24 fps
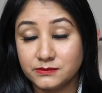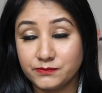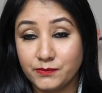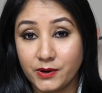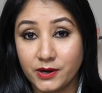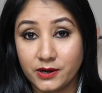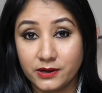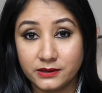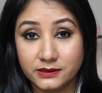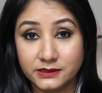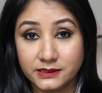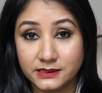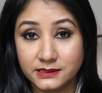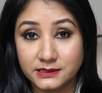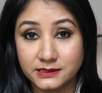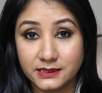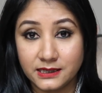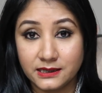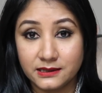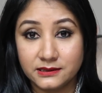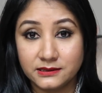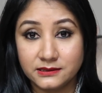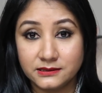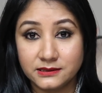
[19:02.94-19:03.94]
smart and
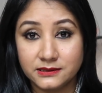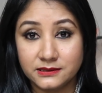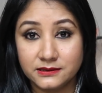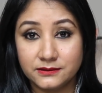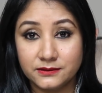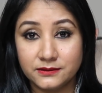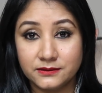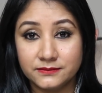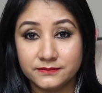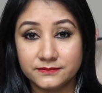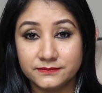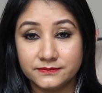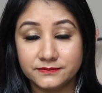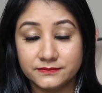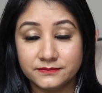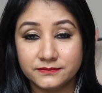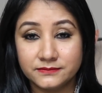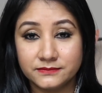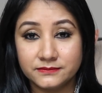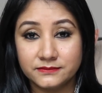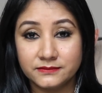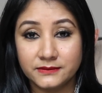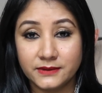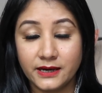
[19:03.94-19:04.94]
talented,
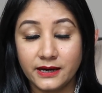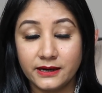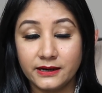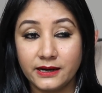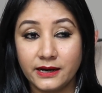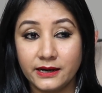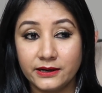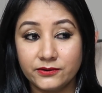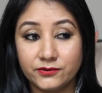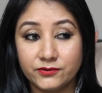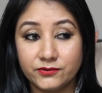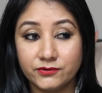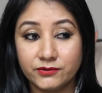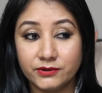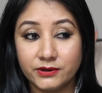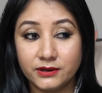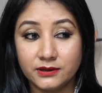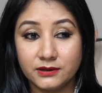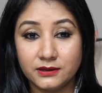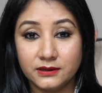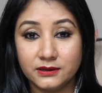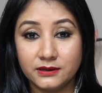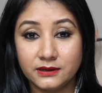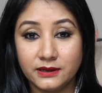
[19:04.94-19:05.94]
and I
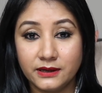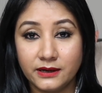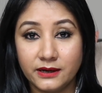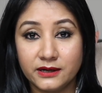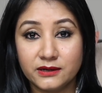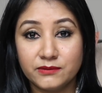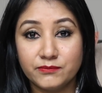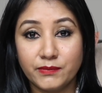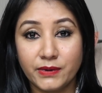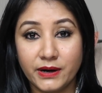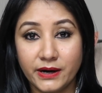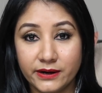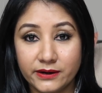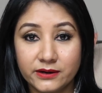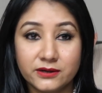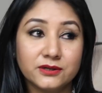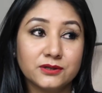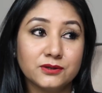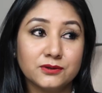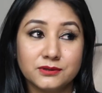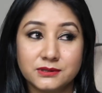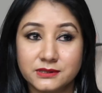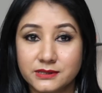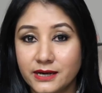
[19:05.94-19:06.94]
really admire
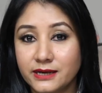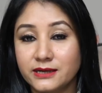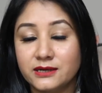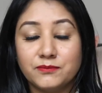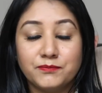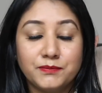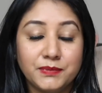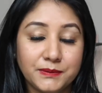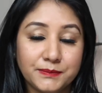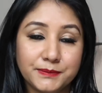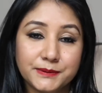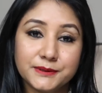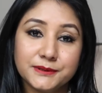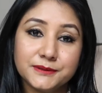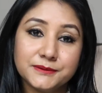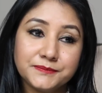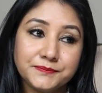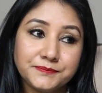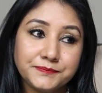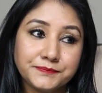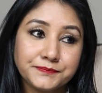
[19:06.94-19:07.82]
those kind of people.